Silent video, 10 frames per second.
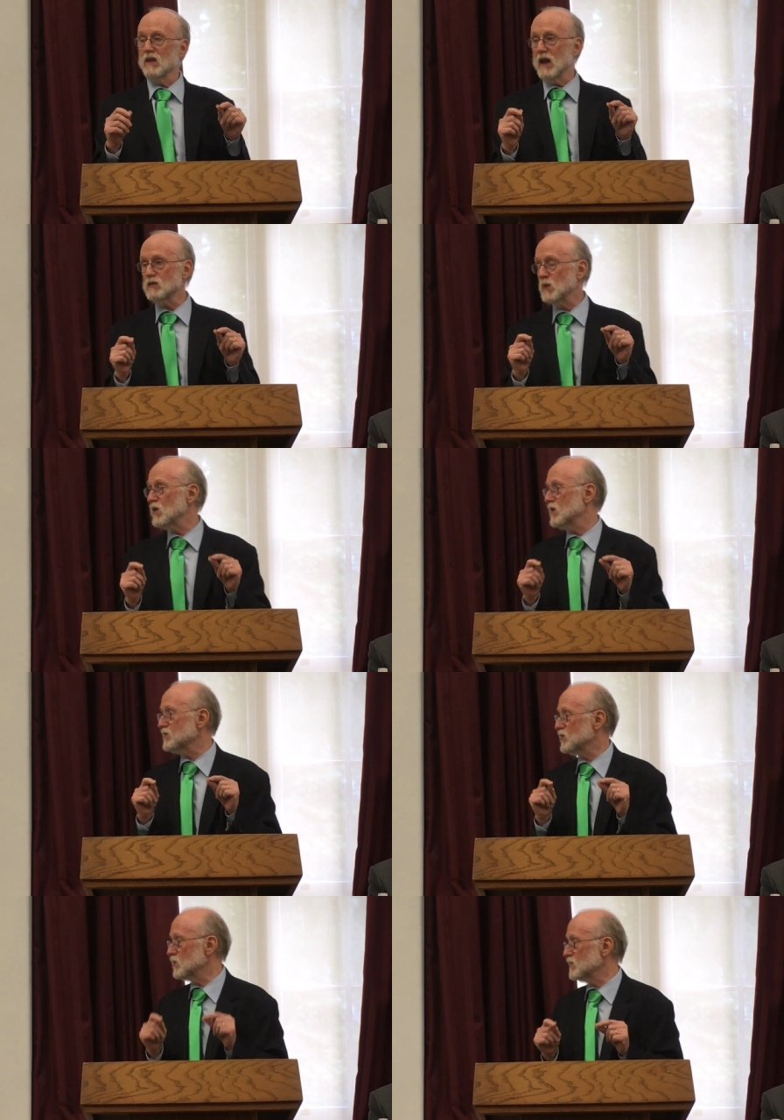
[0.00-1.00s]
That's
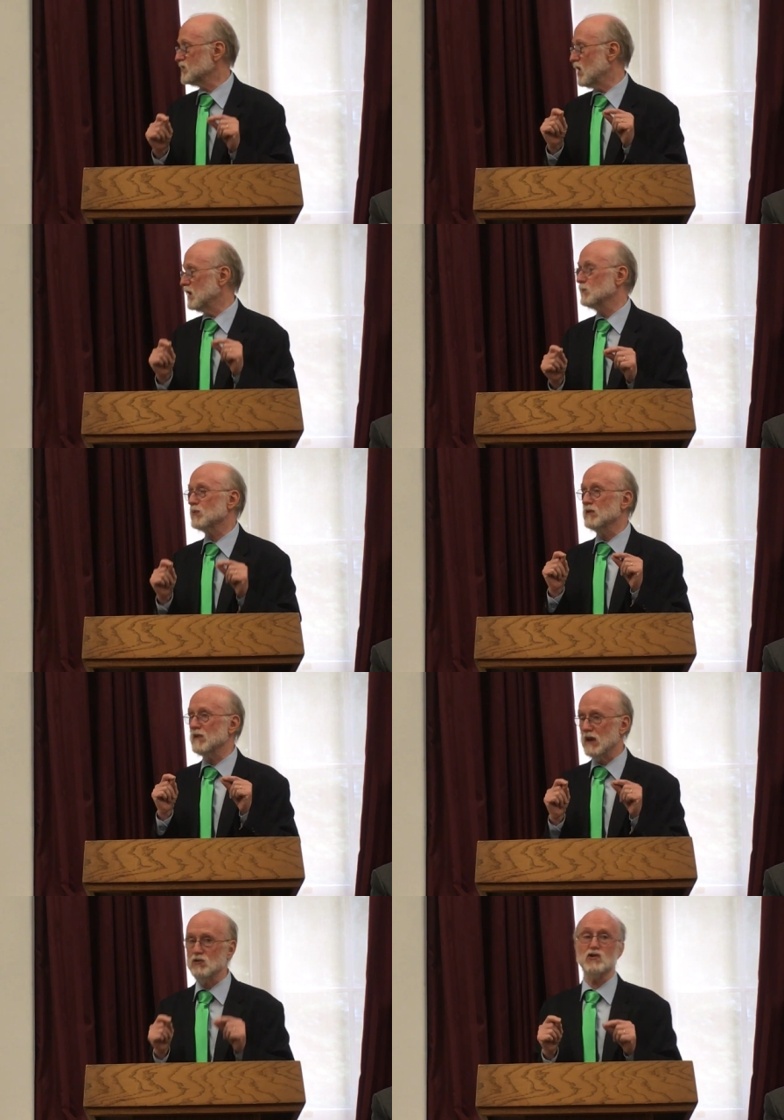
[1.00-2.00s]
because suicide
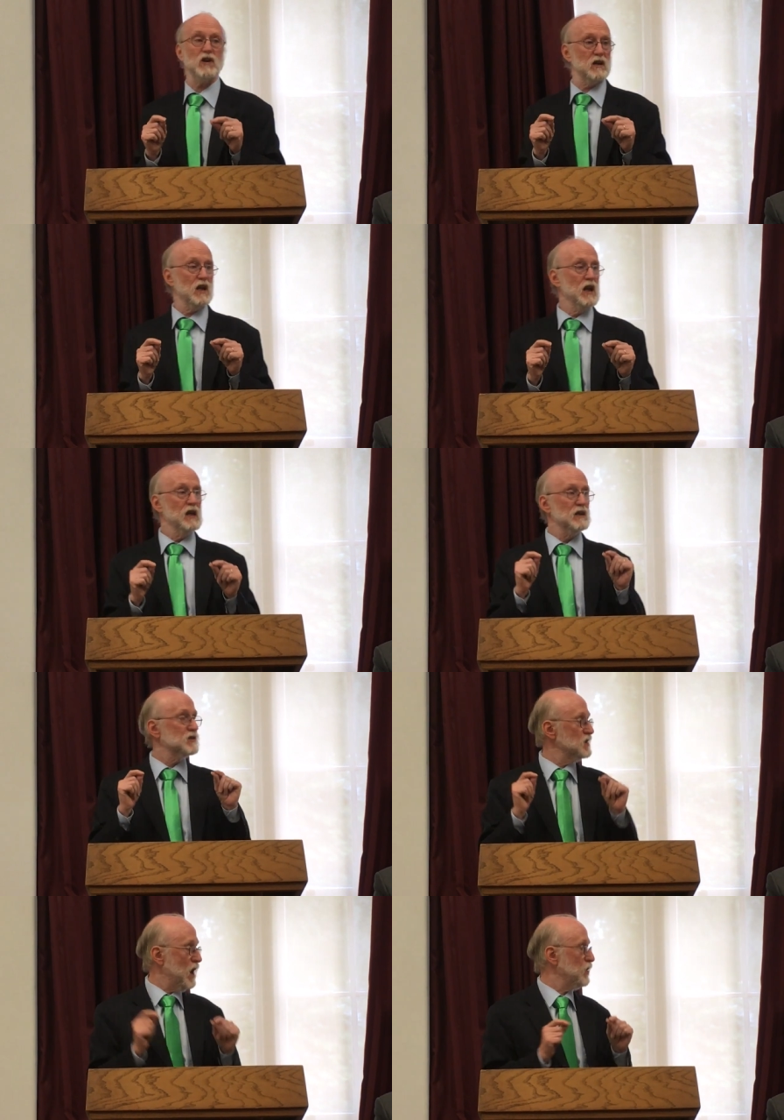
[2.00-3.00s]
prevention
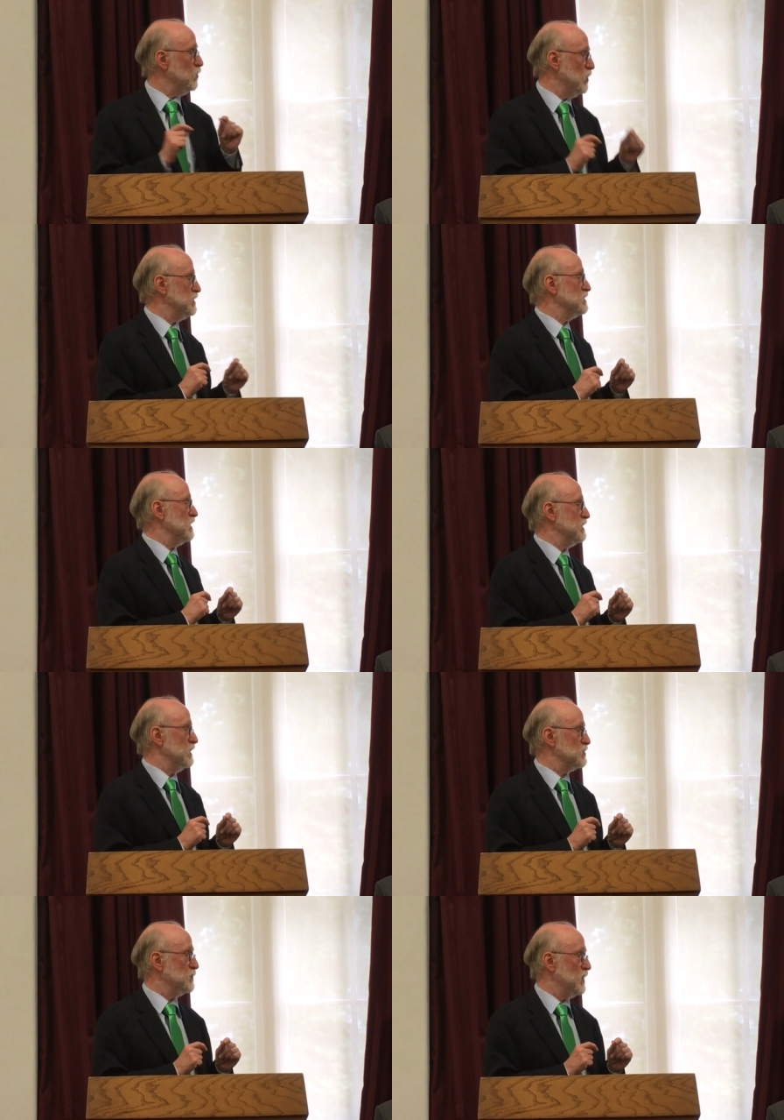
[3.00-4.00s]
is not a one and done
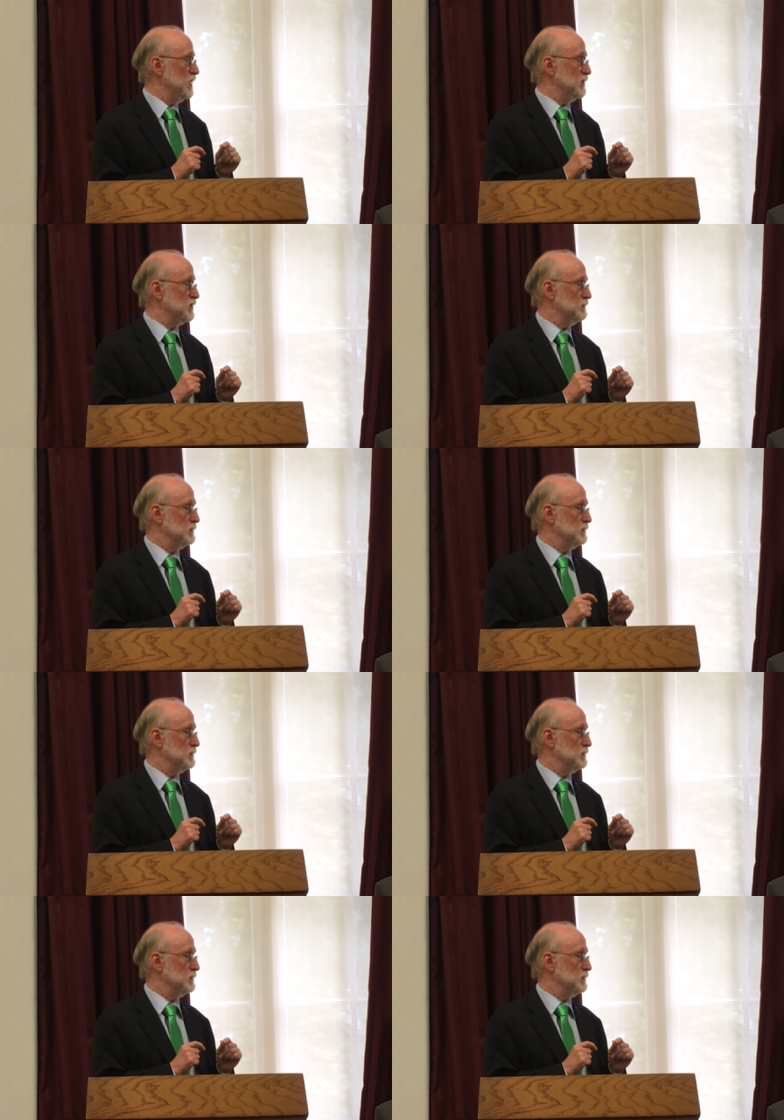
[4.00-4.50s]
enterprise.